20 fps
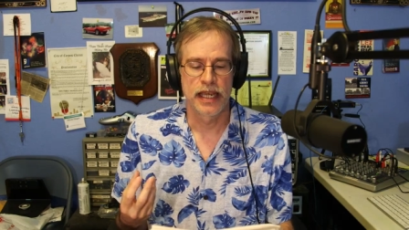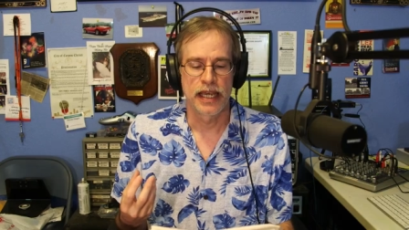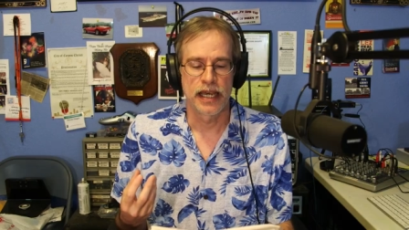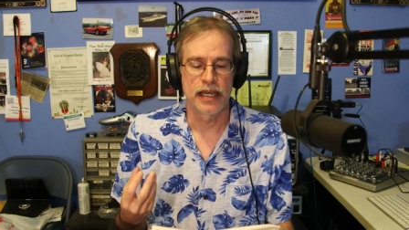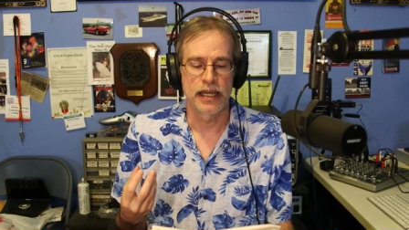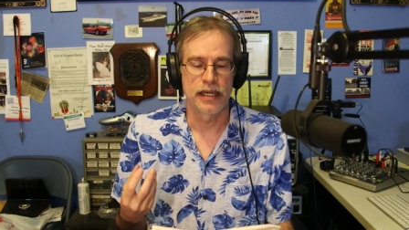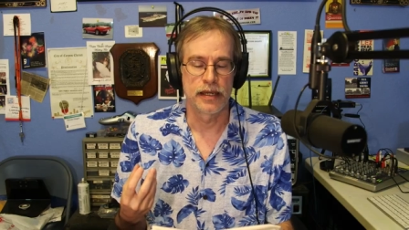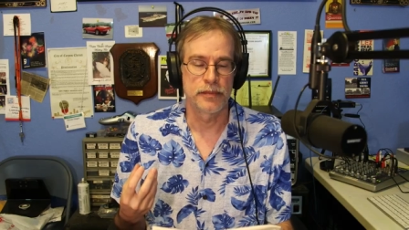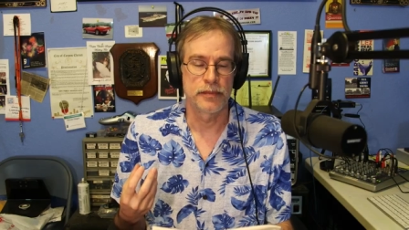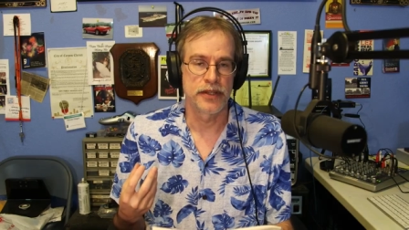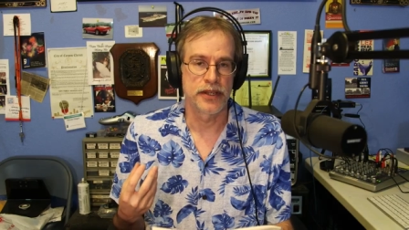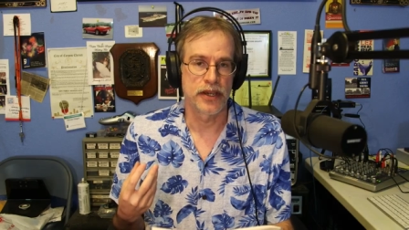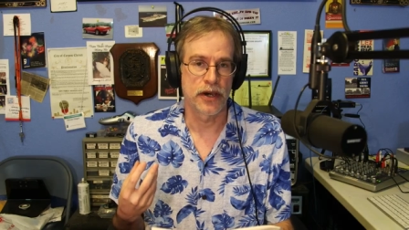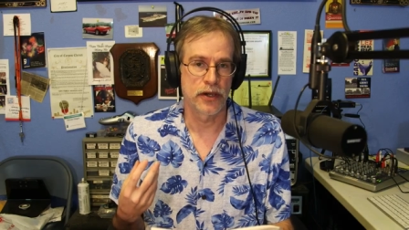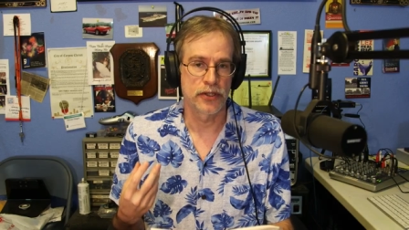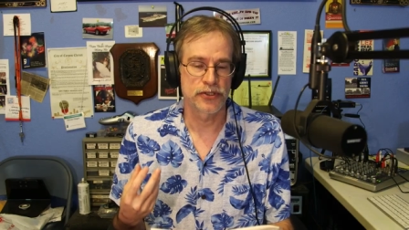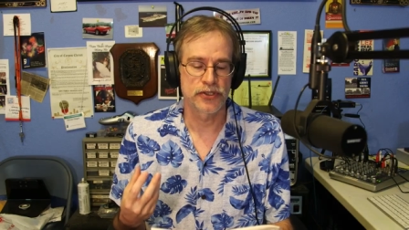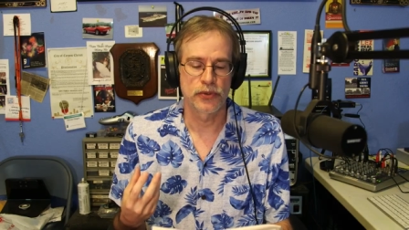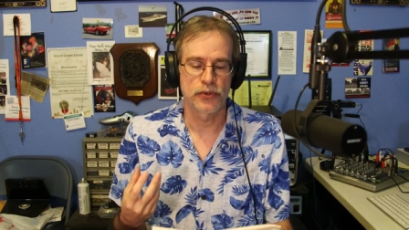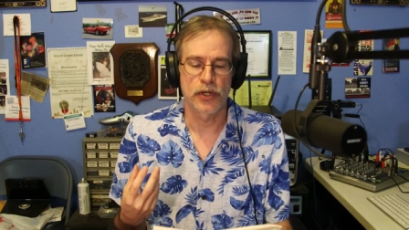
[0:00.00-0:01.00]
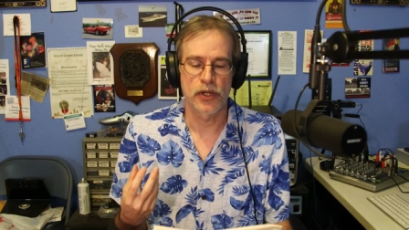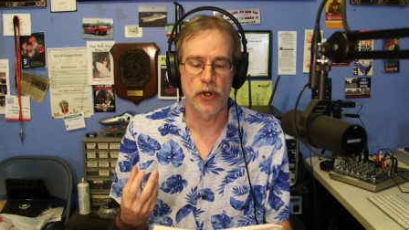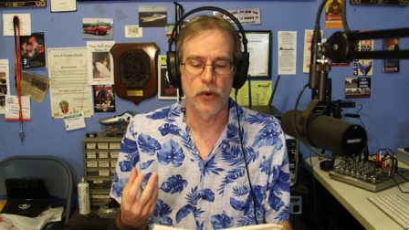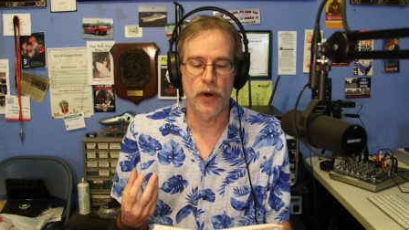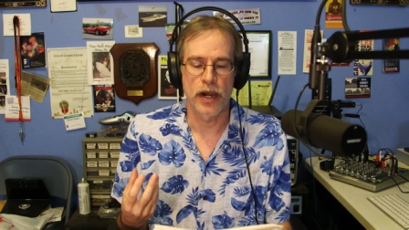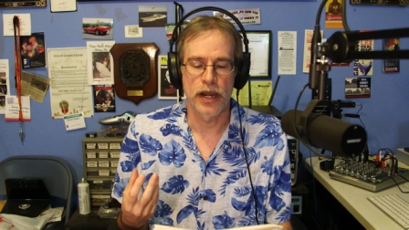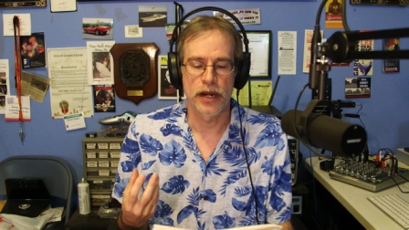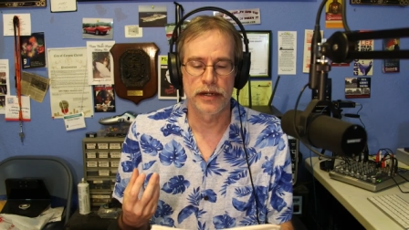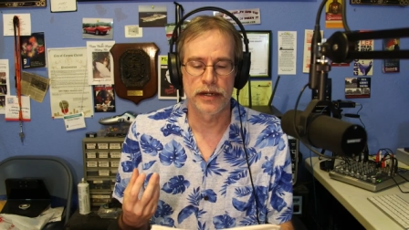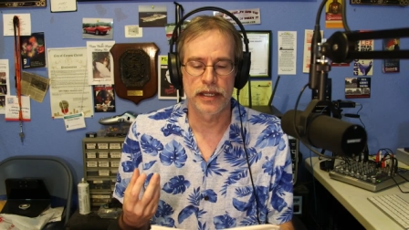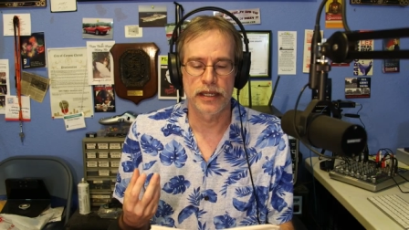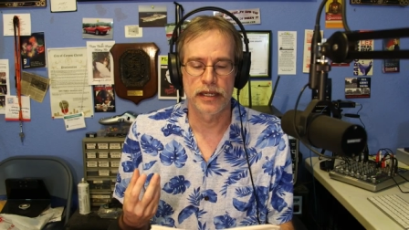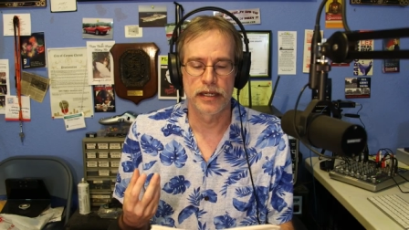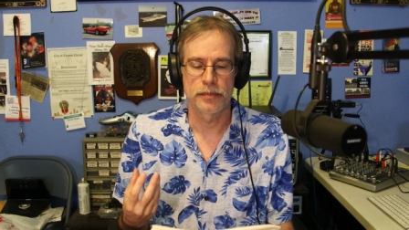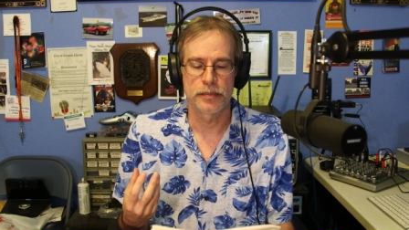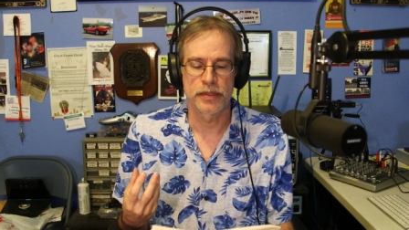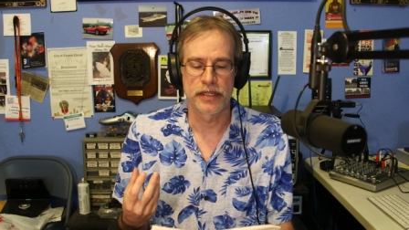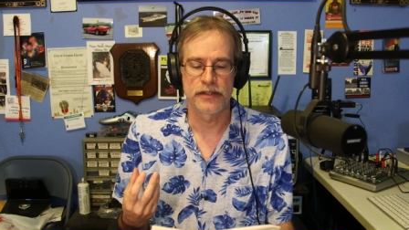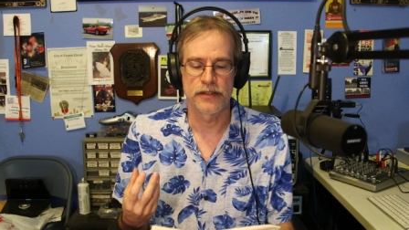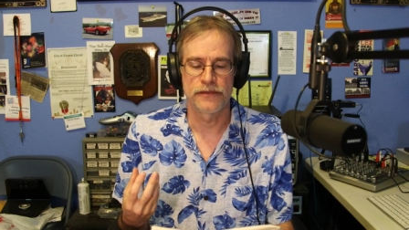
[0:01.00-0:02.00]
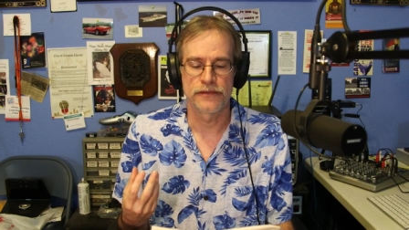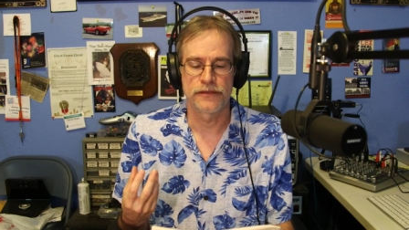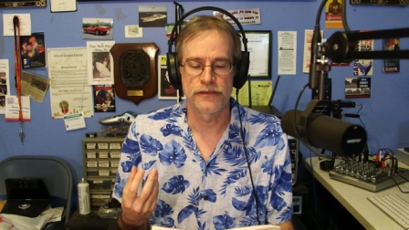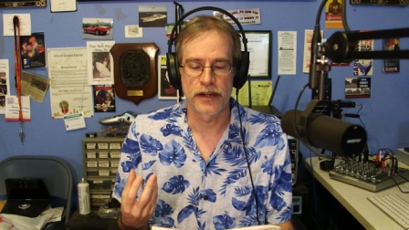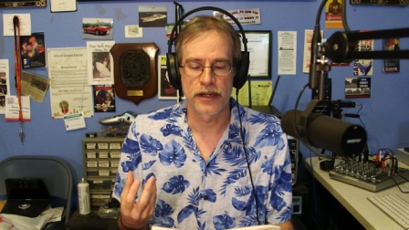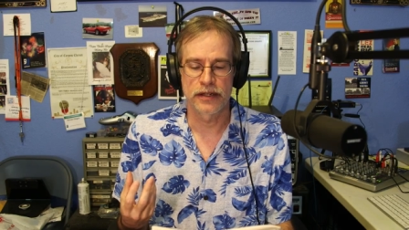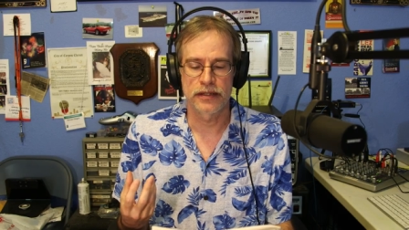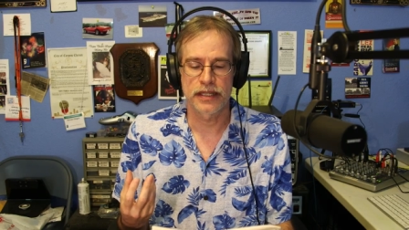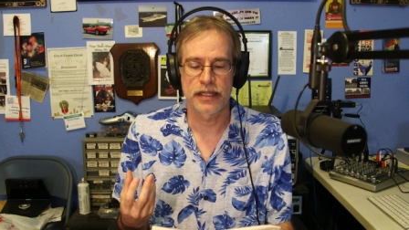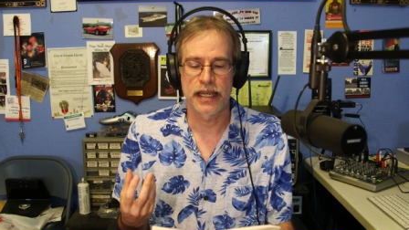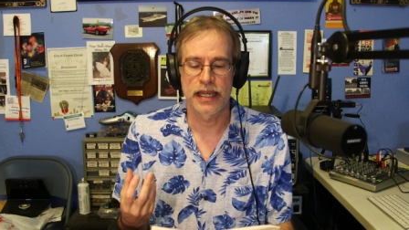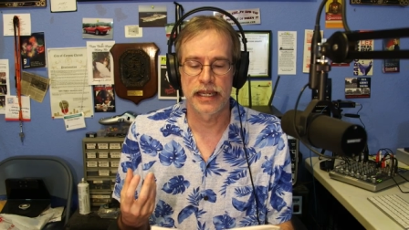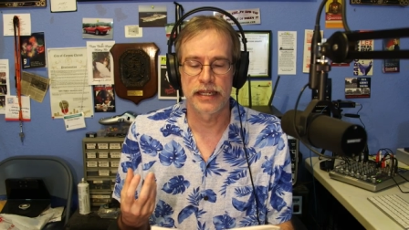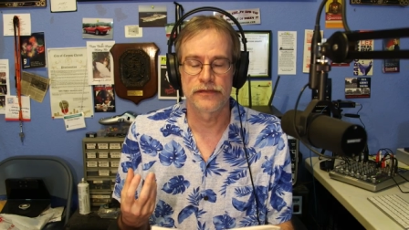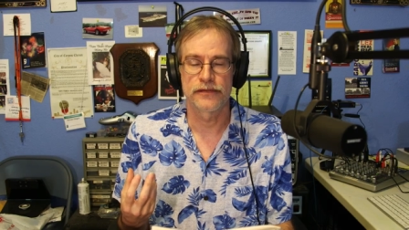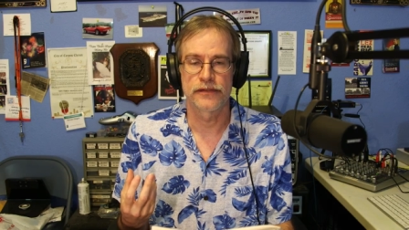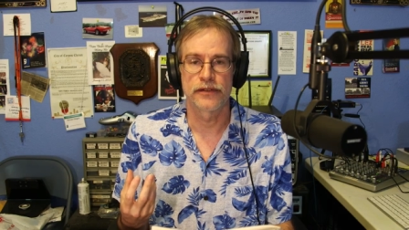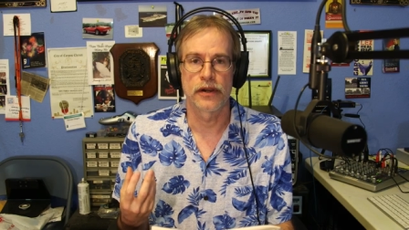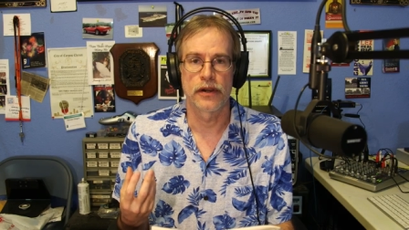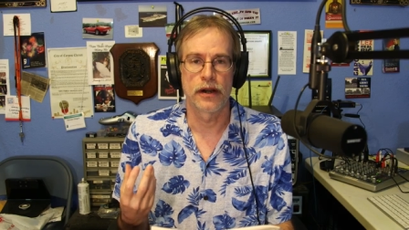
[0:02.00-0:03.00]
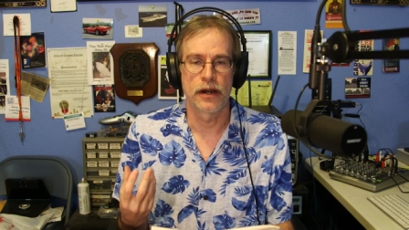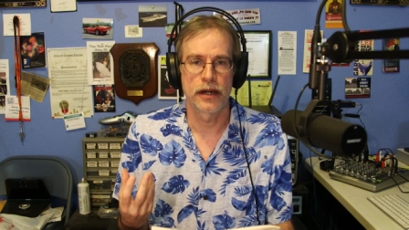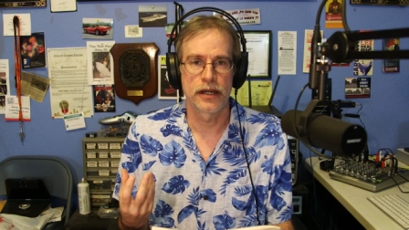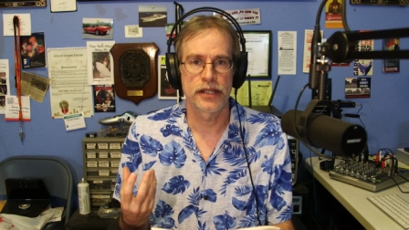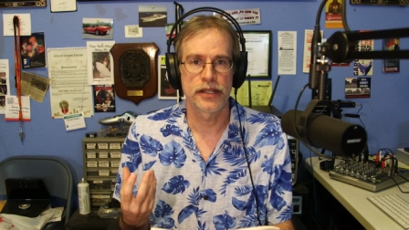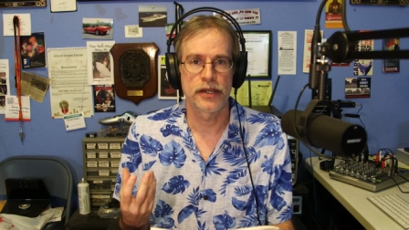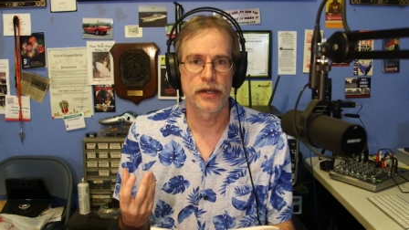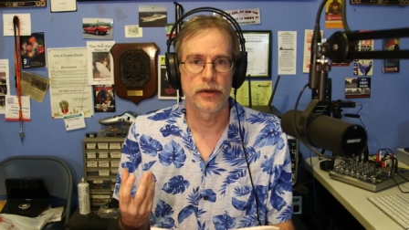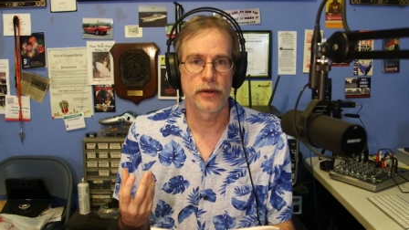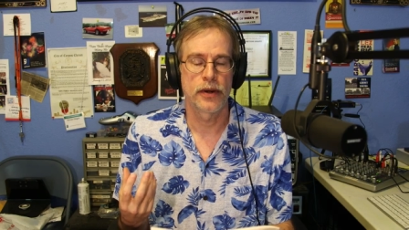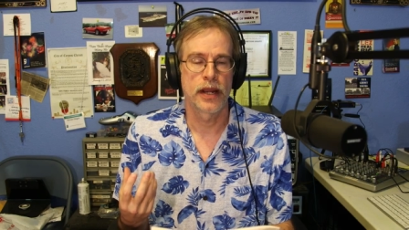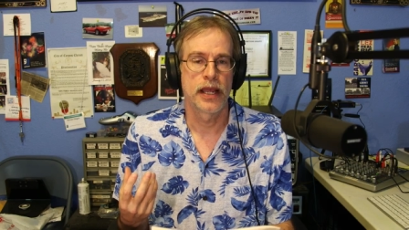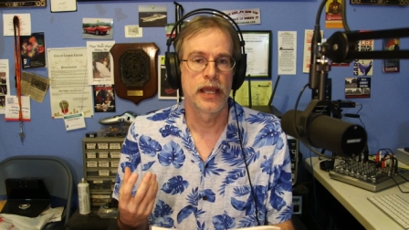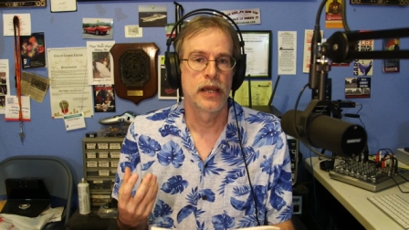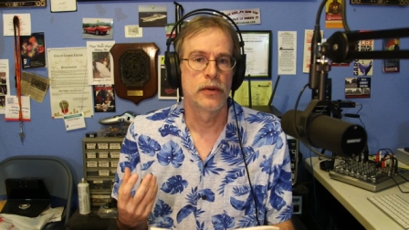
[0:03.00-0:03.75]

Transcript: um, they also acquired a company, Fairlight, for audio,